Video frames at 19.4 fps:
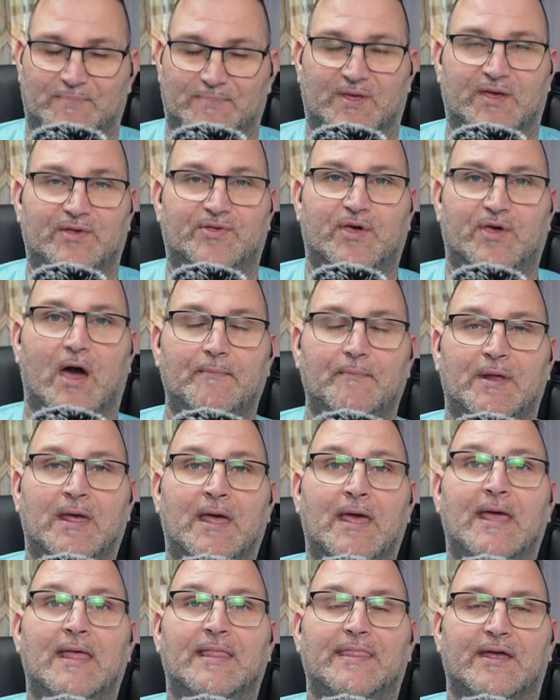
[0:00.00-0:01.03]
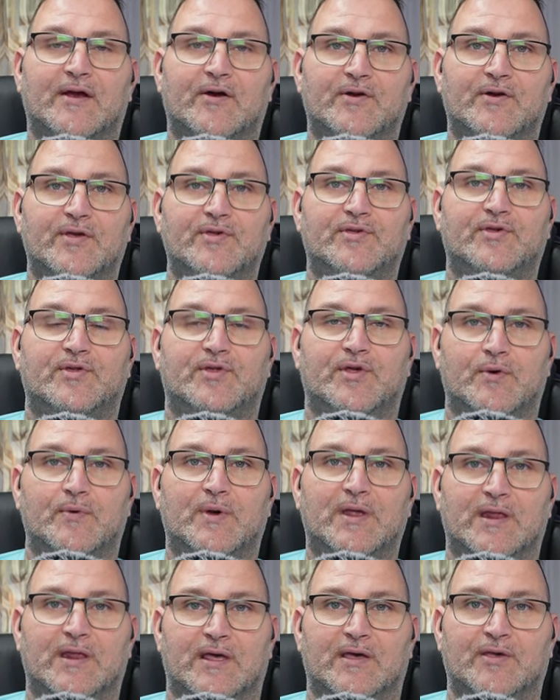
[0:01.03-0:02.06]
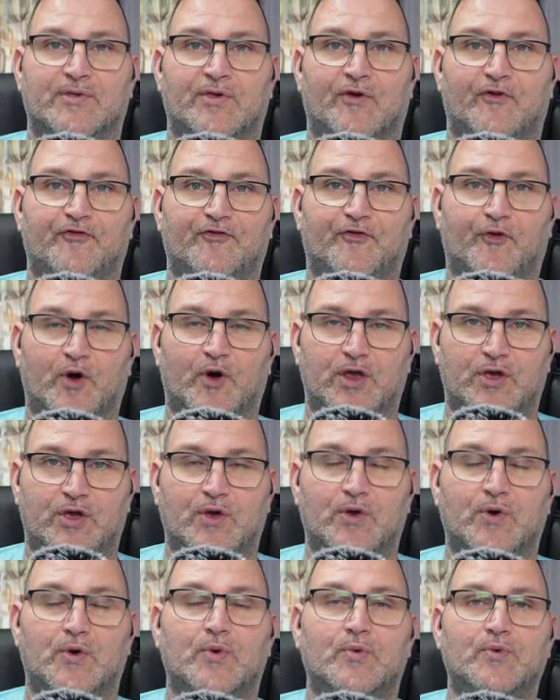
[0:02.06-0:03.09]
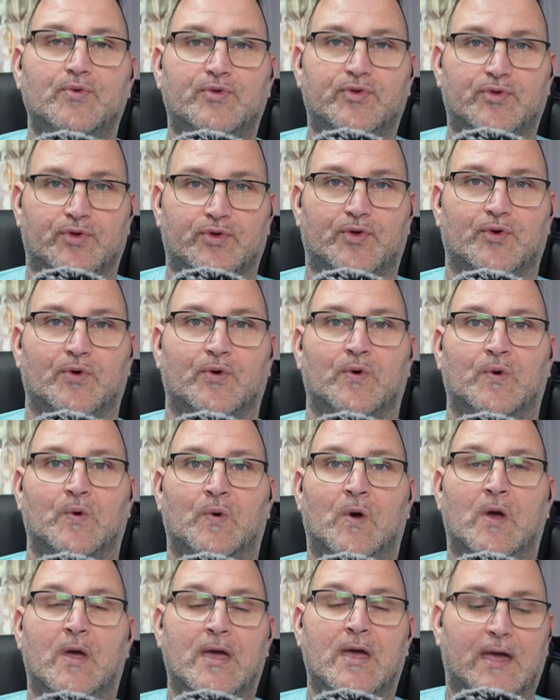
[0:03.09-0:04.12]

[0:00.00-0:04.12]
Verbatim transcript: these companies they're just doing this for you to